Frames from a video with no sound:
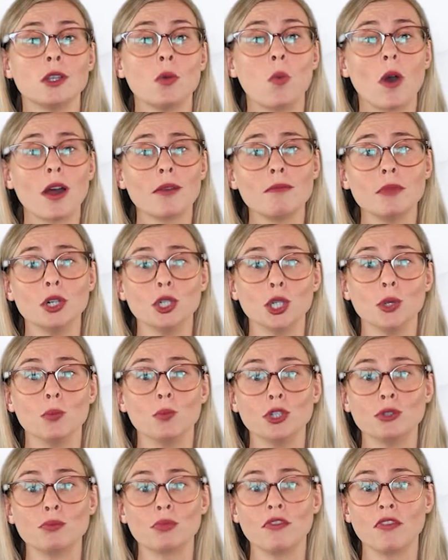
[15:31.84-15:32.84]
$1 million
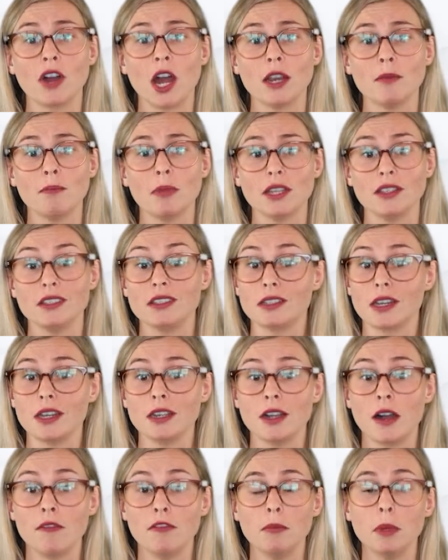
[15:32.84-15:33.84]
was provided by the state
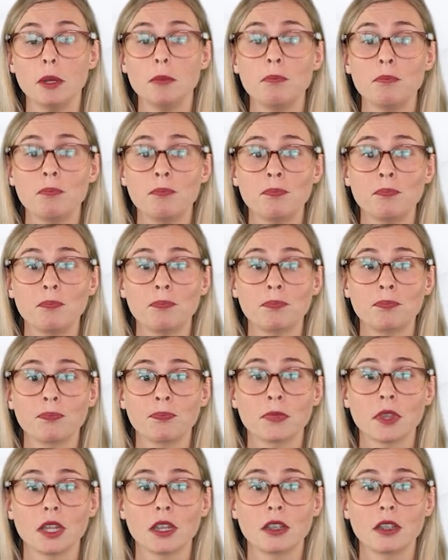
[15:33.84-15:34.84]
government.
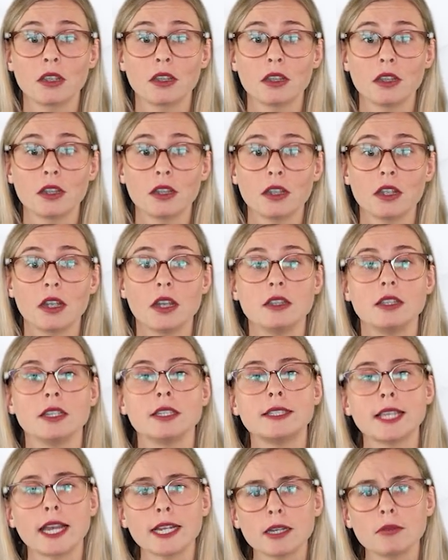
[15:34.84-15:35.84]
The
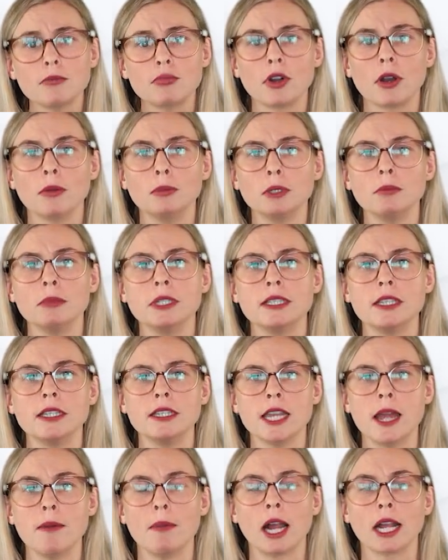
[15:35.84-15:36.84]
second problem is the
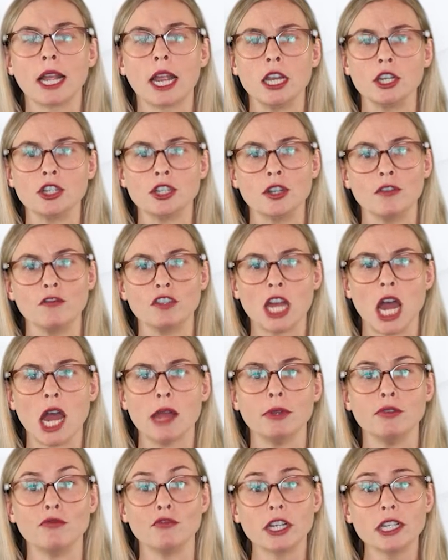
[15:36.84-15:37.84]
demarcation of time
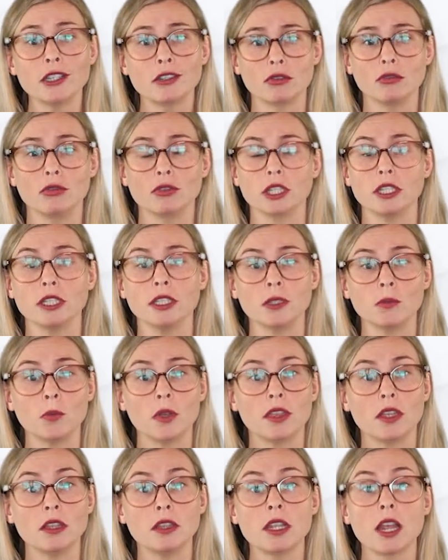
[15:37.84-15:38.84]
and resources
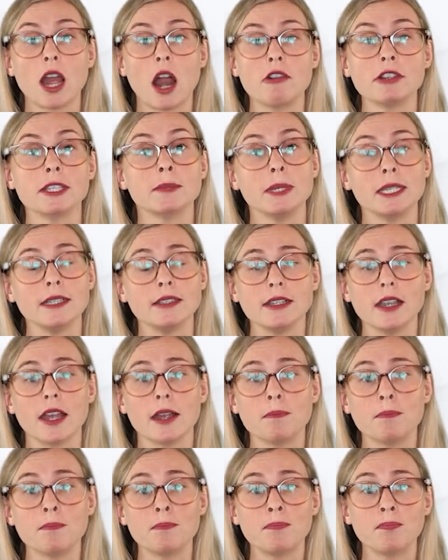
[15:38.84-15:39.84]
within the
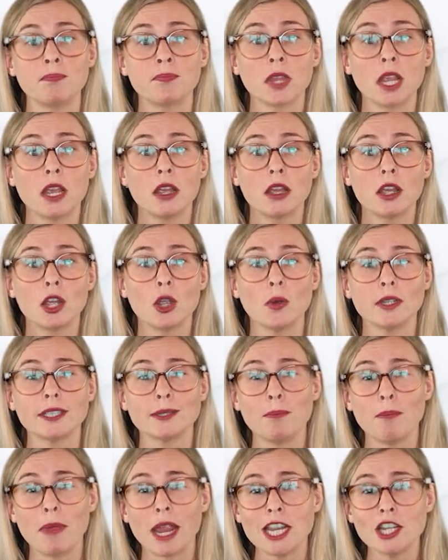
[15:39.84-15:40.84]
RSPCA, who has a
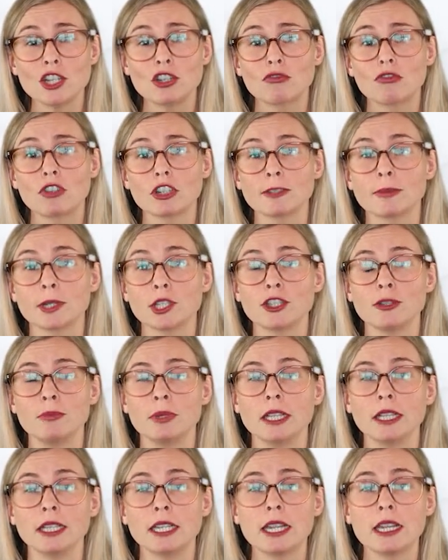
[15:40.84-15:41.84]
major
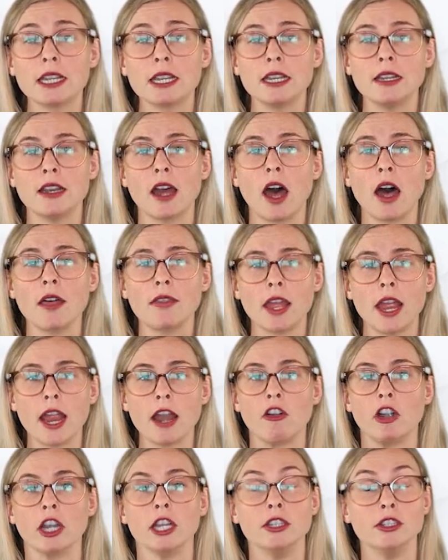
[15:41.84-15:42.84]
responsibility in other
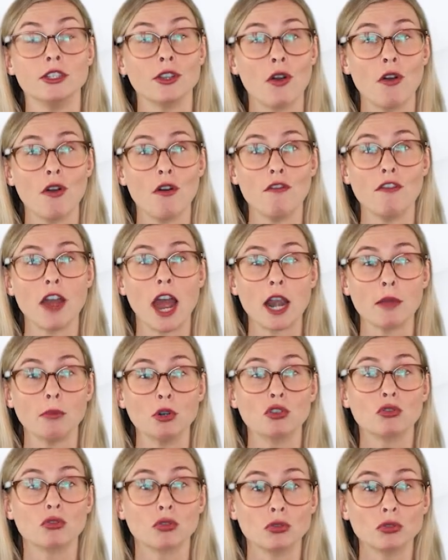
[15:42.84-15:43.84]
areas of animal
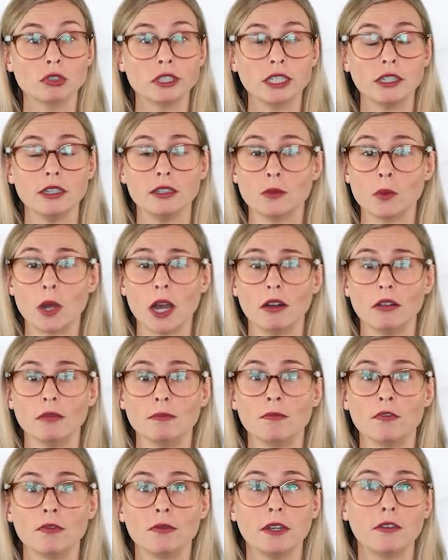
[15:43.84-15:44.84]
cruelty as well,
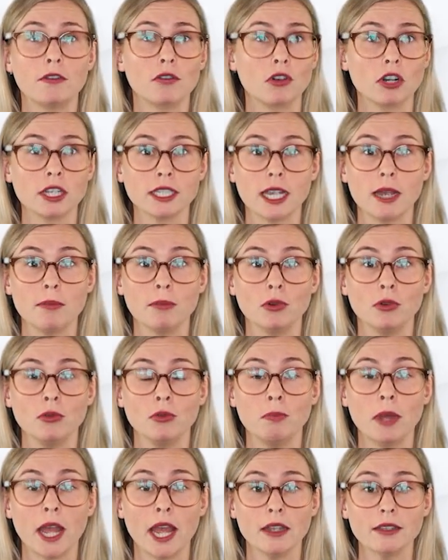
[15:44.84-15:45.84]
for example,
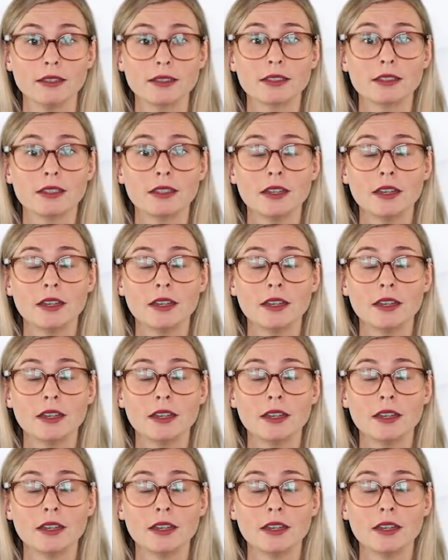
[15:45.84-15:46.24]
pets.